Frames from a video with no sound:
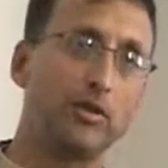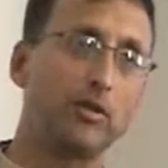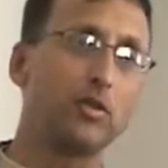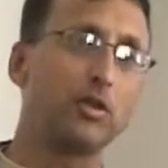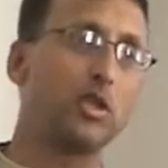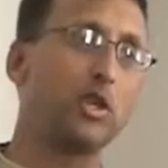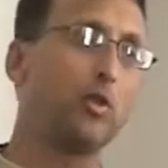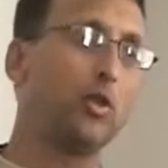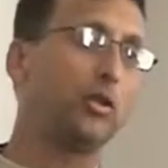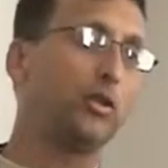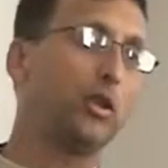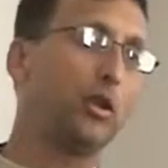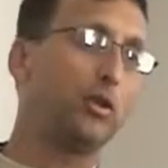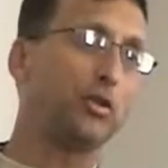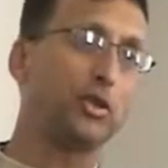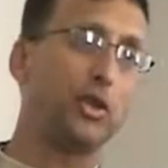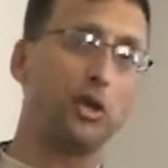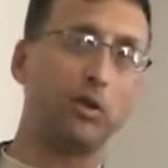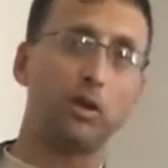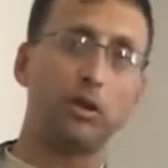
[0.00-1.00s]
She went to go
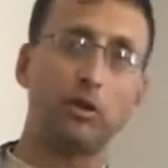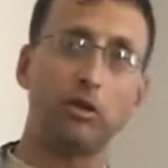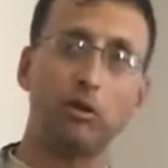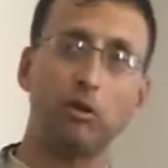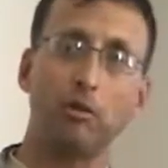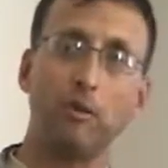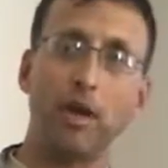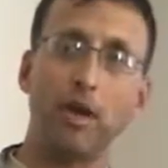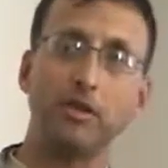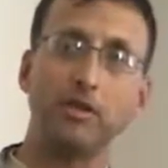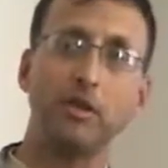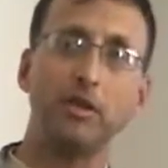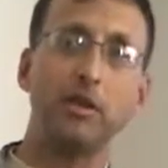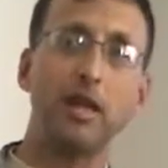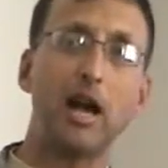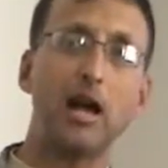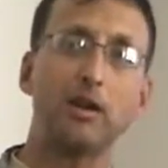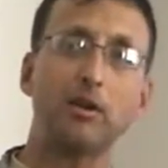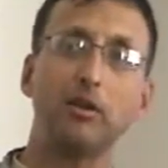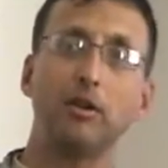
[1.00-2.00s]
see her internal medicine
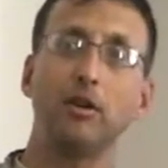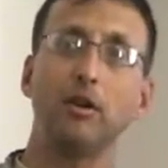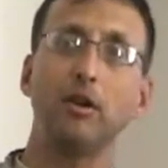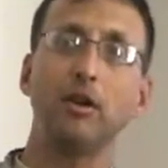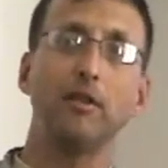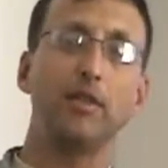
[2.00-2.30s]
doctor.